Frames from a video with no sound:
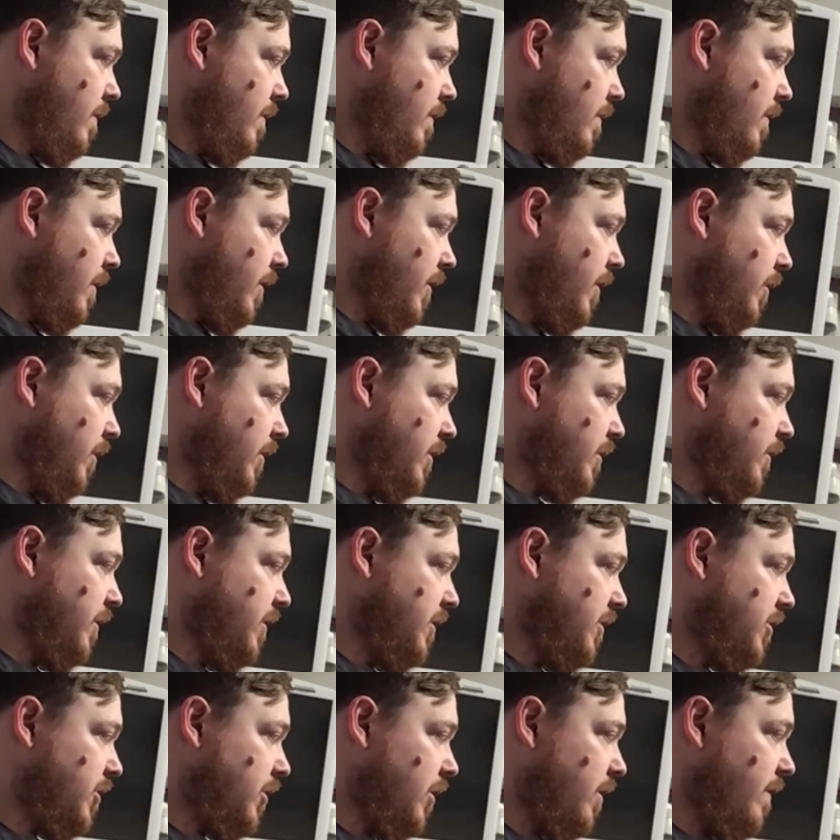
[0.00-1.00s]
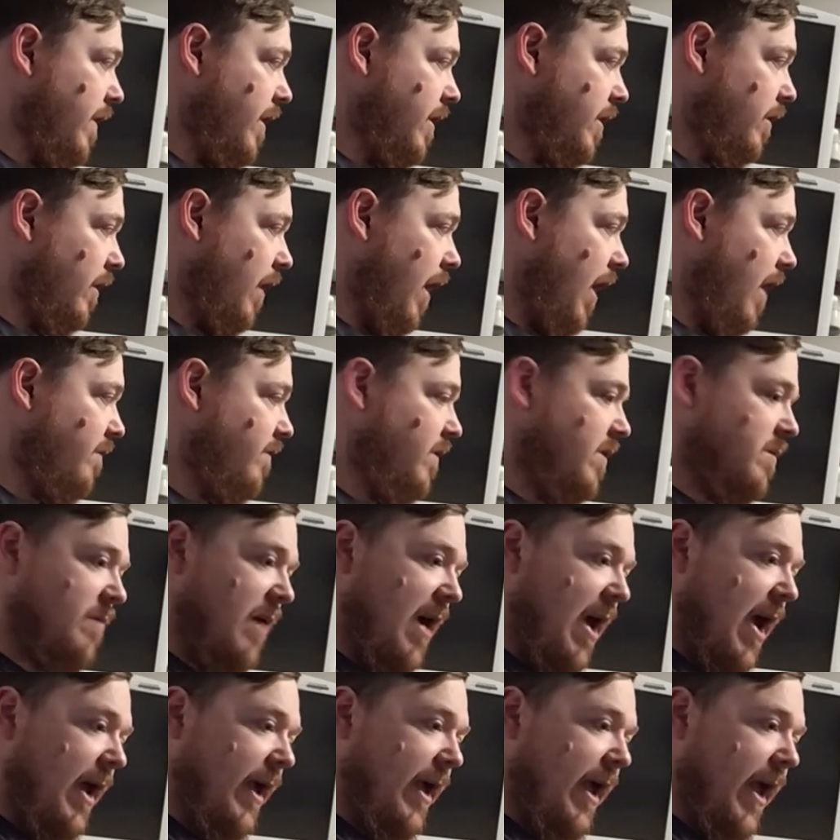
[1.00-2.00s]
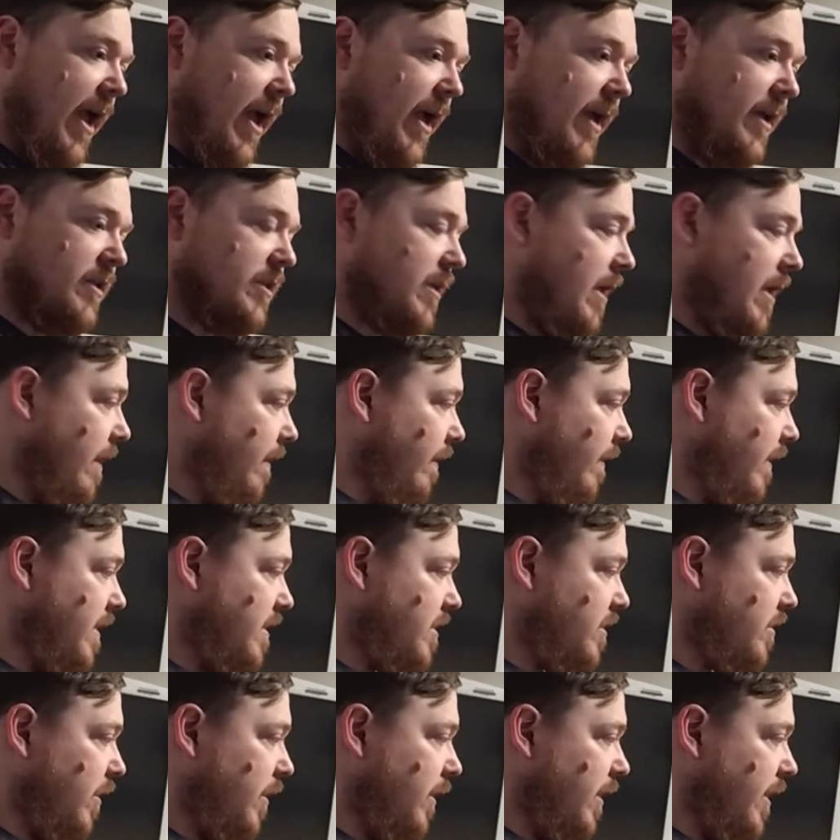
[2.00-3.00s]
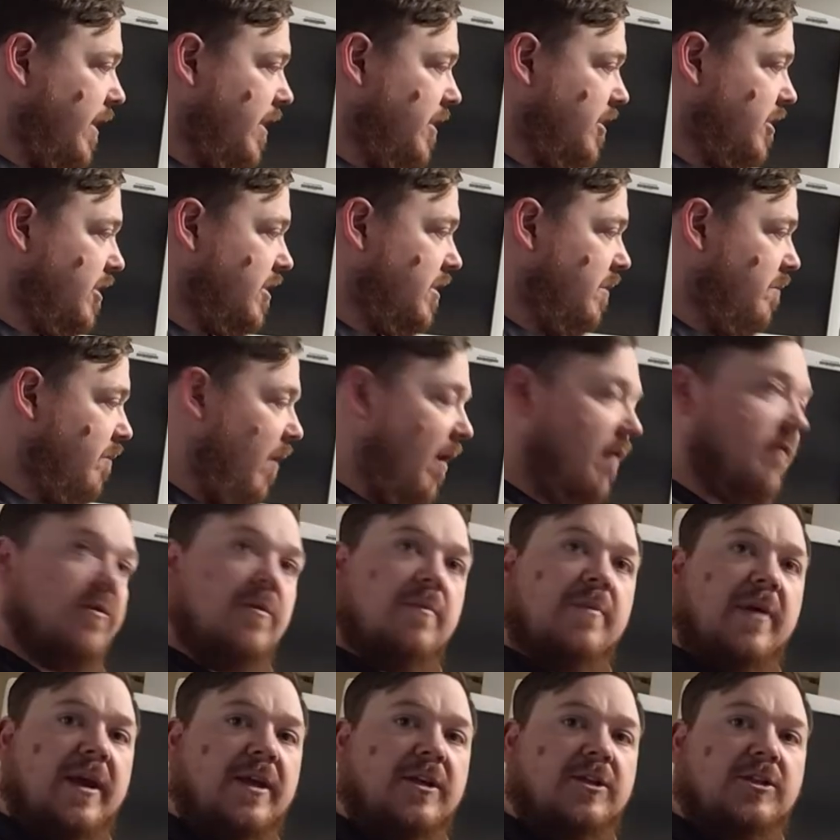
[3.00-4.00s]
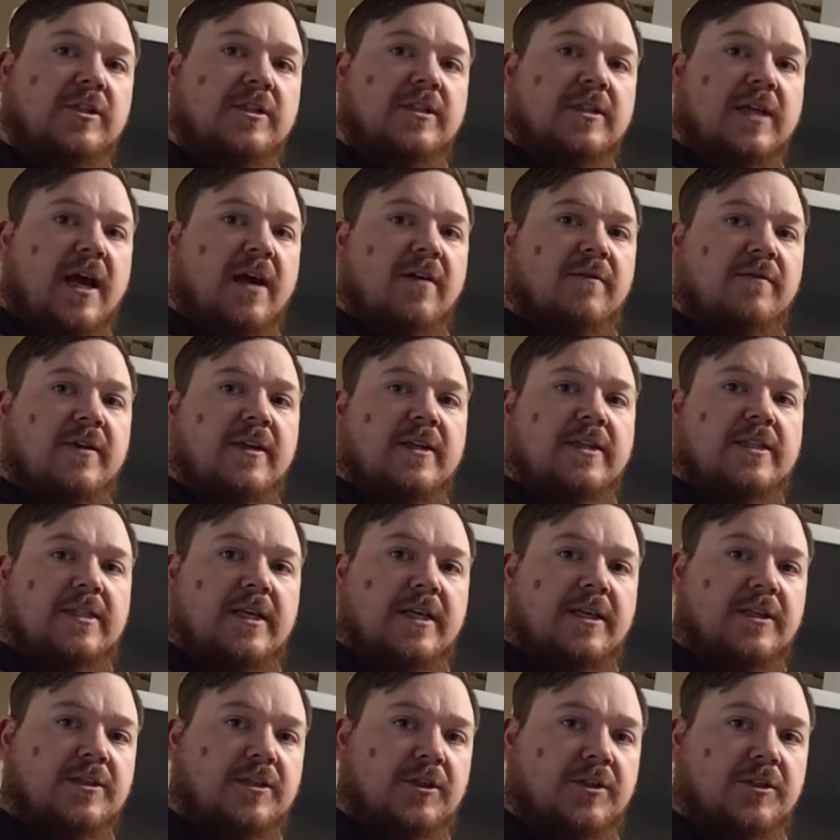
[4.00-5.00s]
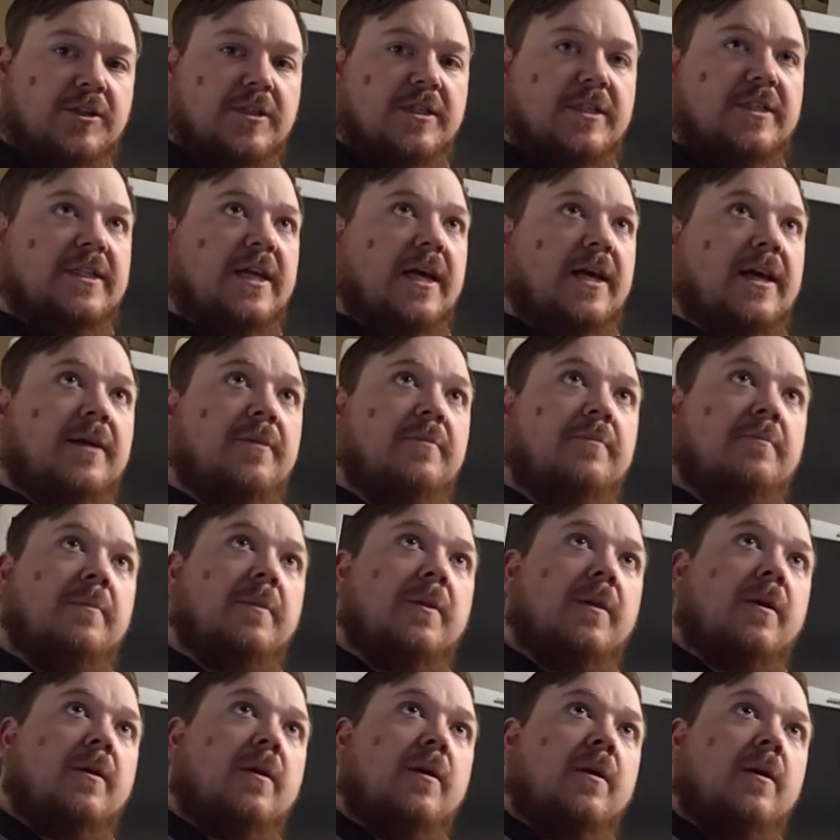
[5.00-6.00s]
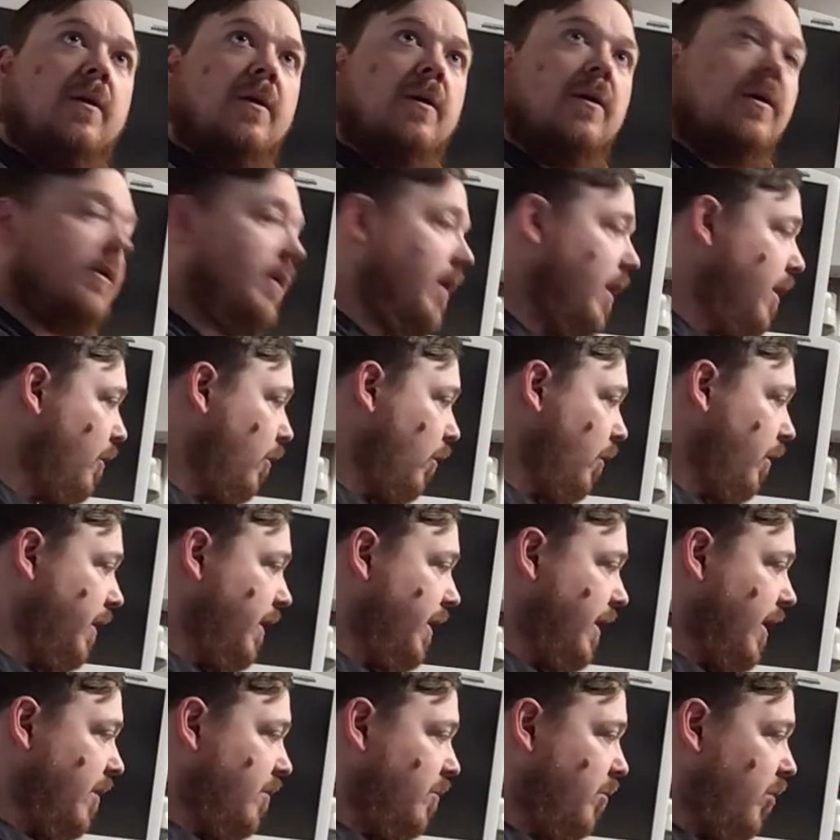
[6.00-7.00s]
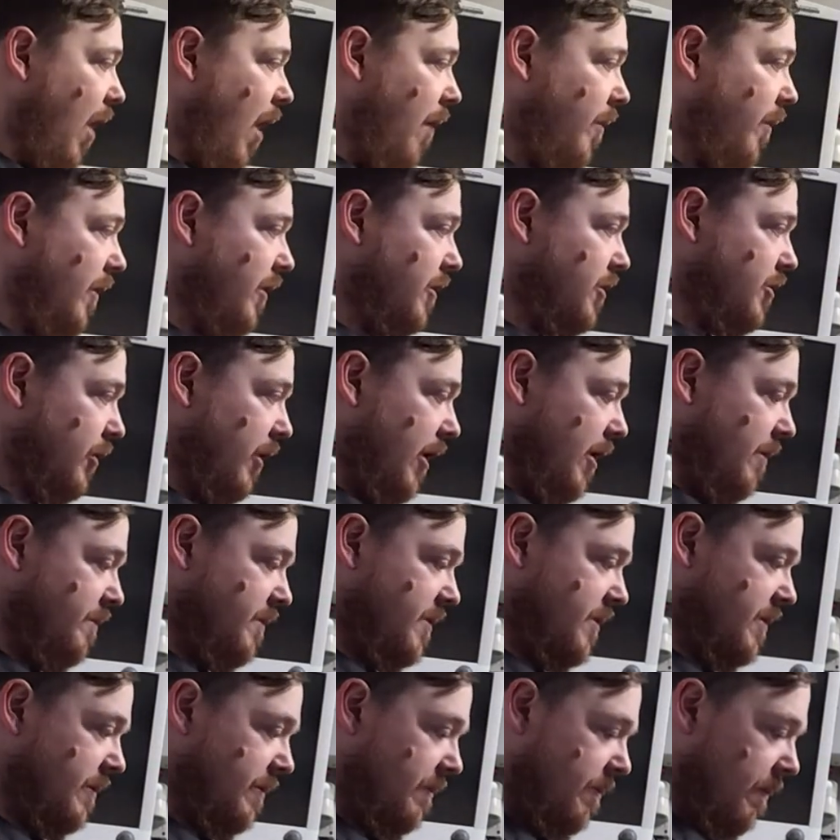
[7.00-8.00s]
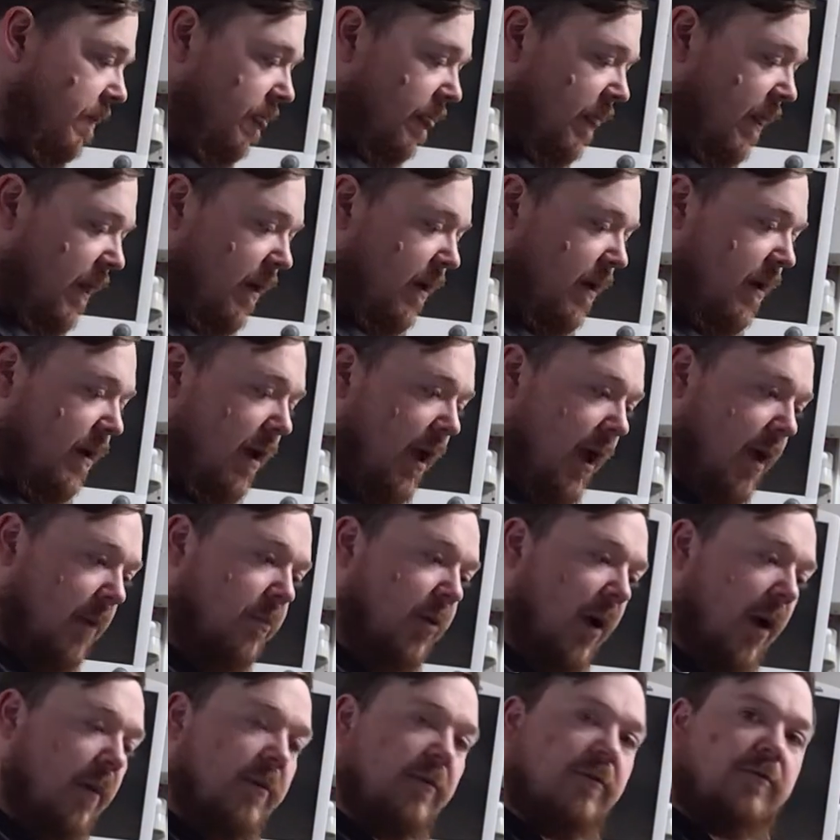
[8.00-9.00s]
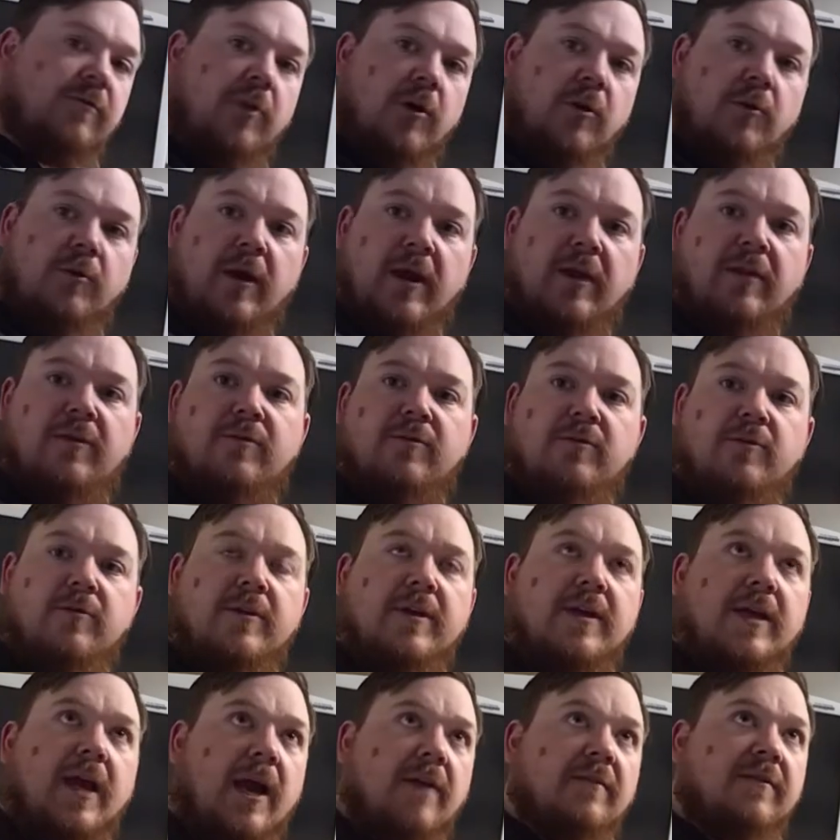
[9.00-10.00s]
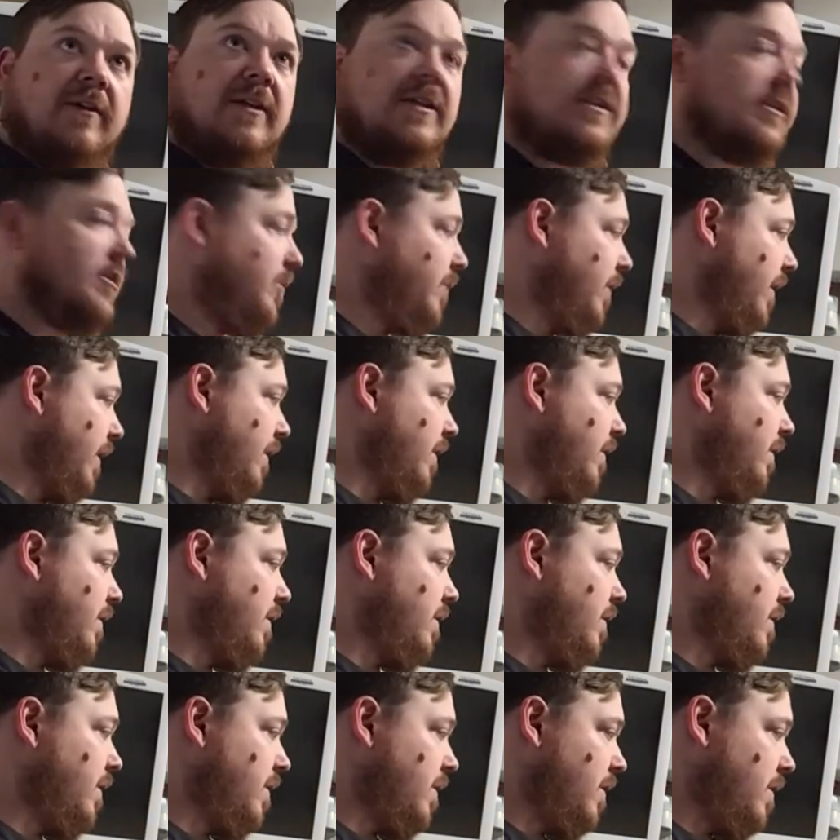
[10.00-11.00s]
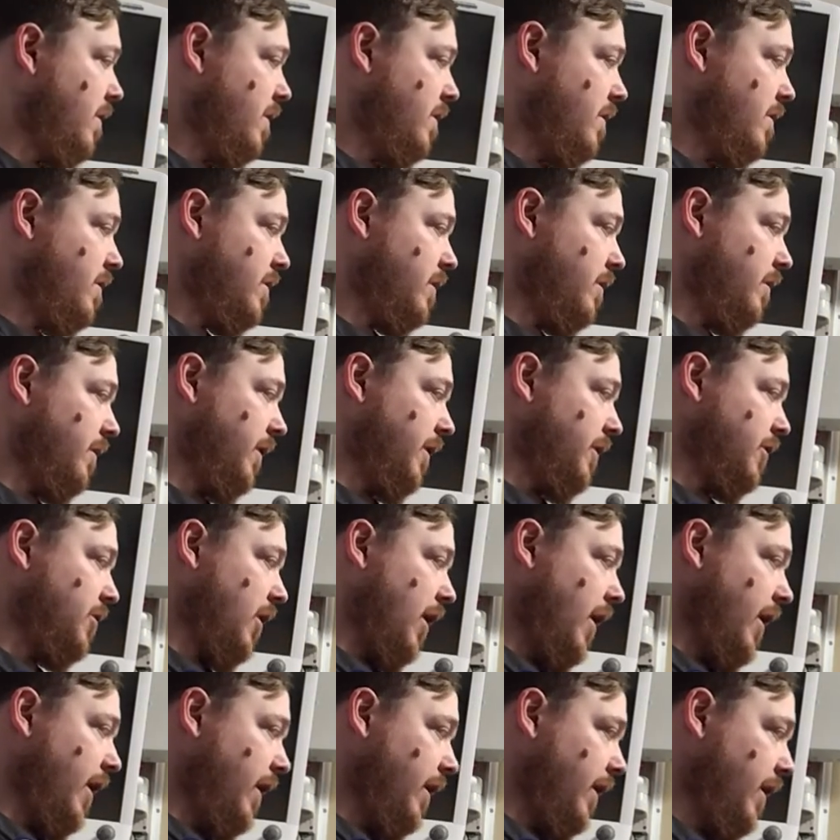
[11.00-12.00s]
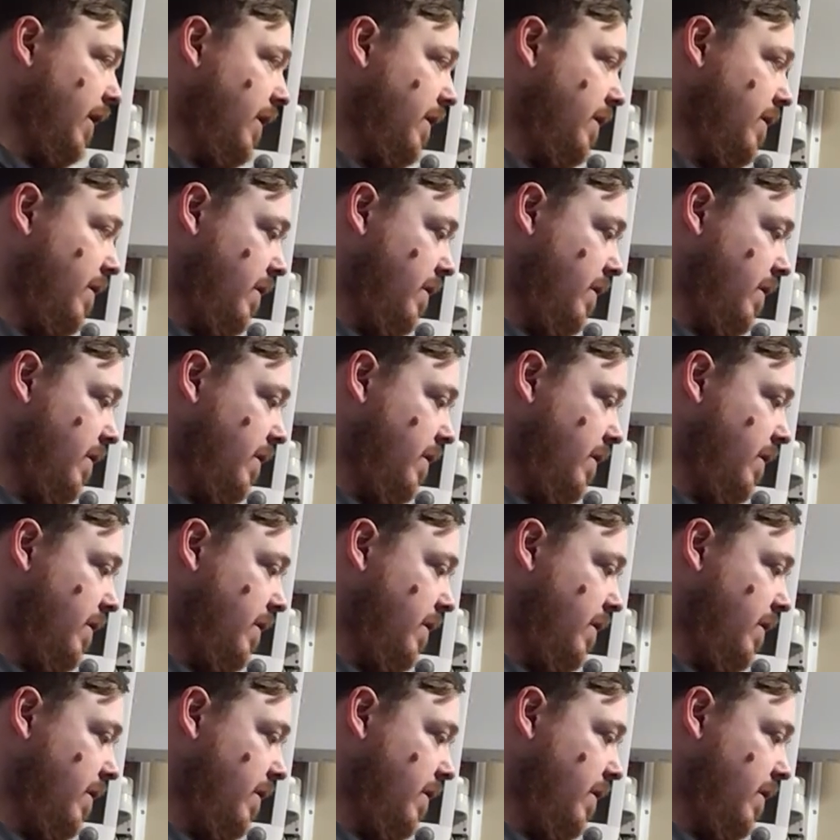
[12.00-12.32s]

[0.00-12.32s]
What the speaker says: Now you want to ensure that your IV bag hangs at least 30 inches above the patient's IV insertion site in order to get proper drips and proper flow rate through the IV tubing. I'm going to try again.